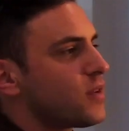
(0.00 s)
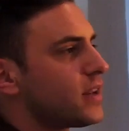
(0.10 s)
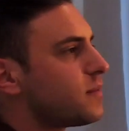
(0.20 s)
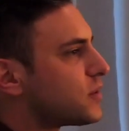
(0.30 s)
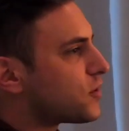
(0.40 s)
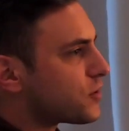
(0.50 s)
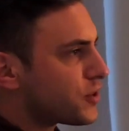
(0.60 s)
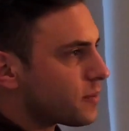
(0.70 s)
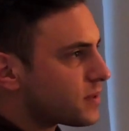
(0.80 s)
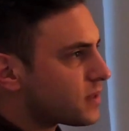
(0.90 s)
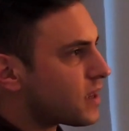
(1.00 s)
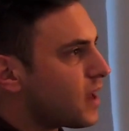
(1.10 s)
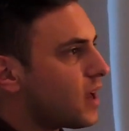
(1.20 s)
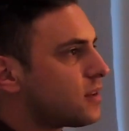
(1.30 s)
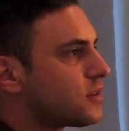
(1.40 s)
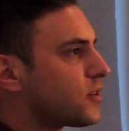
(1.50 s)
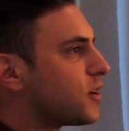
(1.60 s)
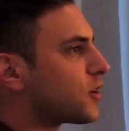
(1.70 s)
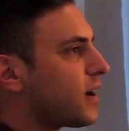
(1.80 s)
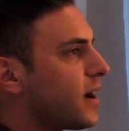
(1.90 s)
some random internships during
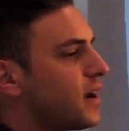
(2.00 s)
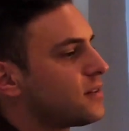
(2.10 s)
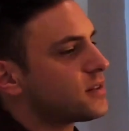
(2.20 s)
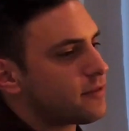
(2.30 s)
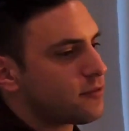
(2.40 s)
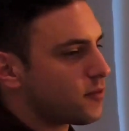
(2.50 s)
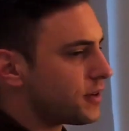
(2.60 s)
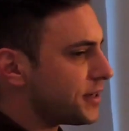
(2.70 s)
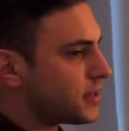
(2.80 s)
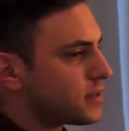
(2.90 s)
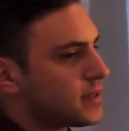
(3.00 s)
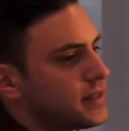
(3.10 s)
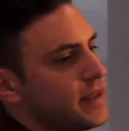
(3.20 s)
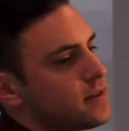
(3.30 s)
undergrad. I was there for 4 years, and